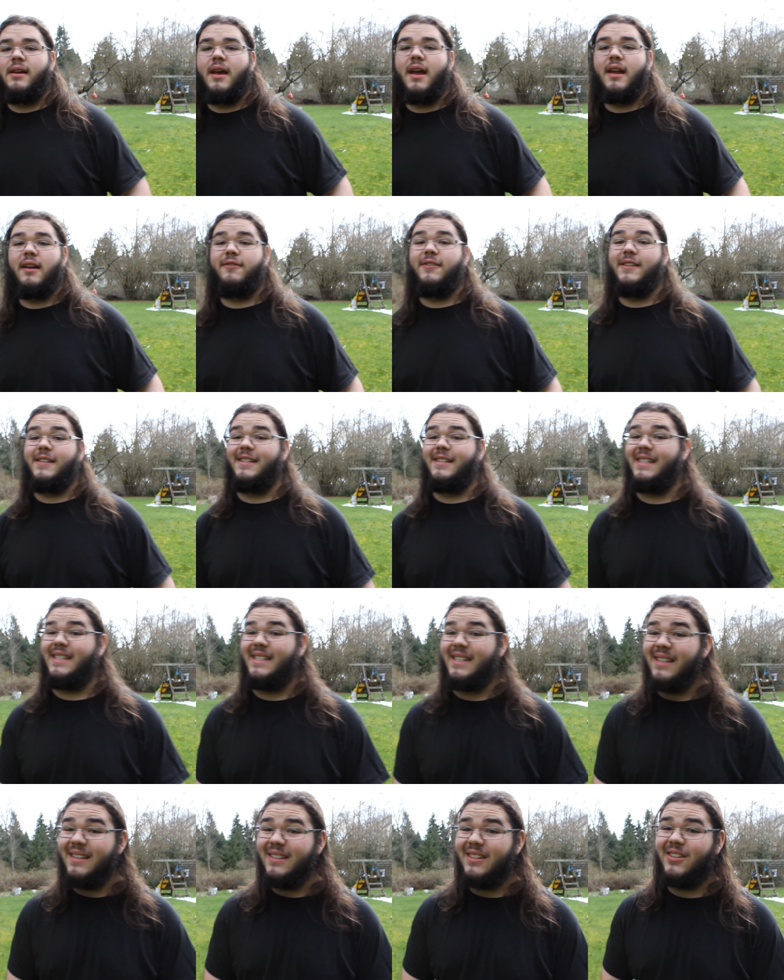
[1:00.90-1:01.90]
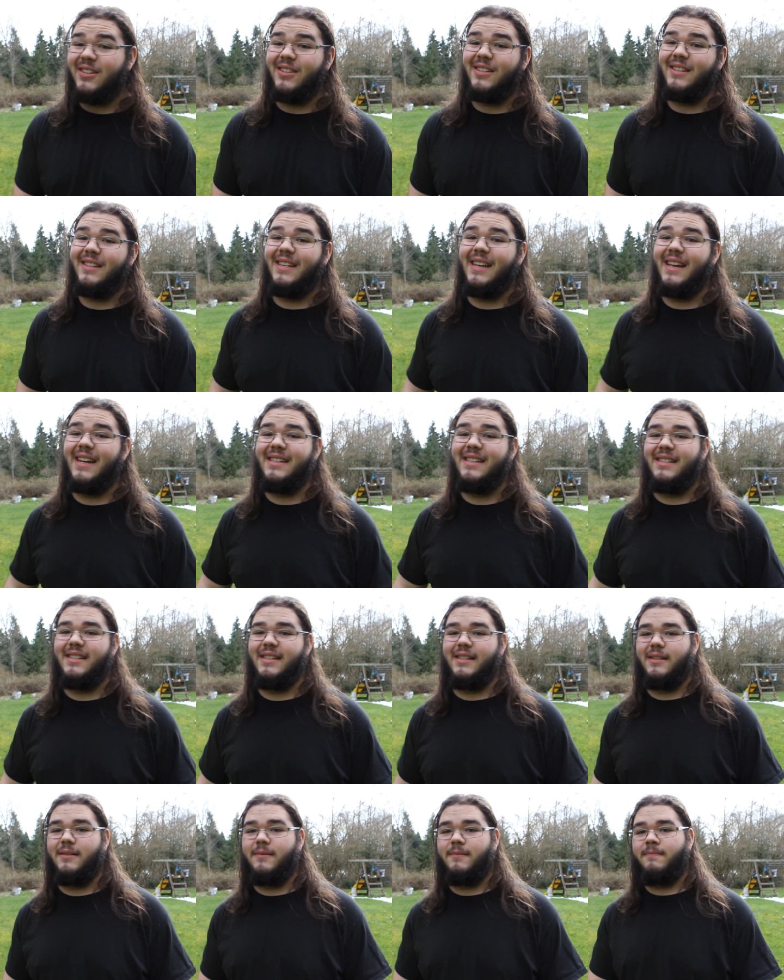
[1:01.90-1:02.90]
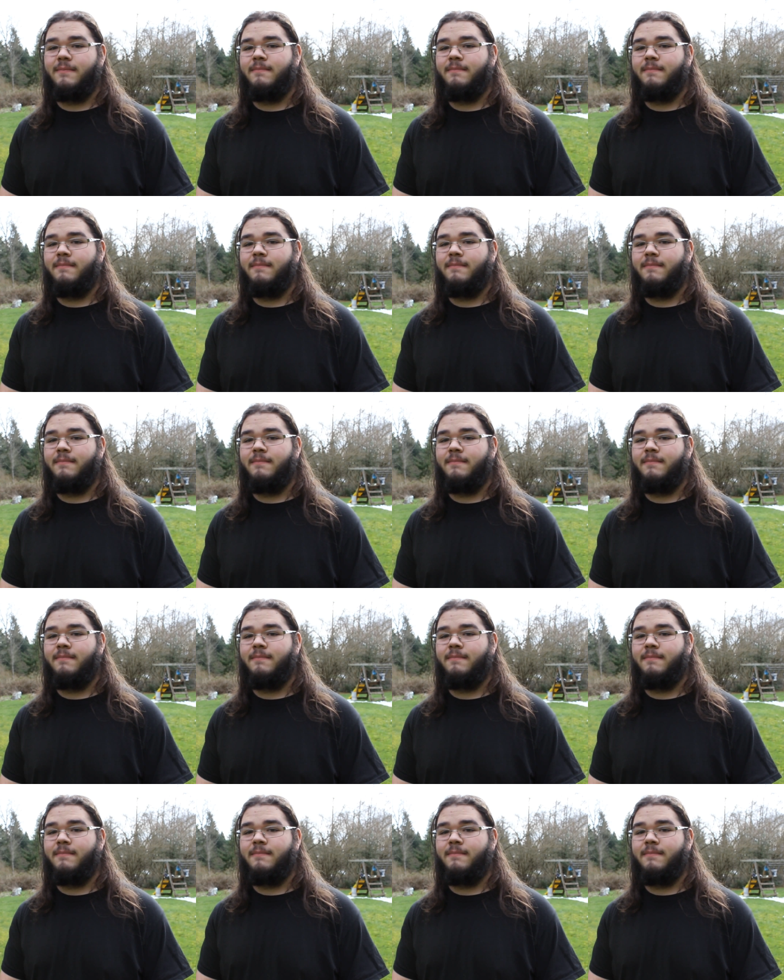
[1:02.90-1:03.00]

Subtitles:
And if you still couldn't guess it,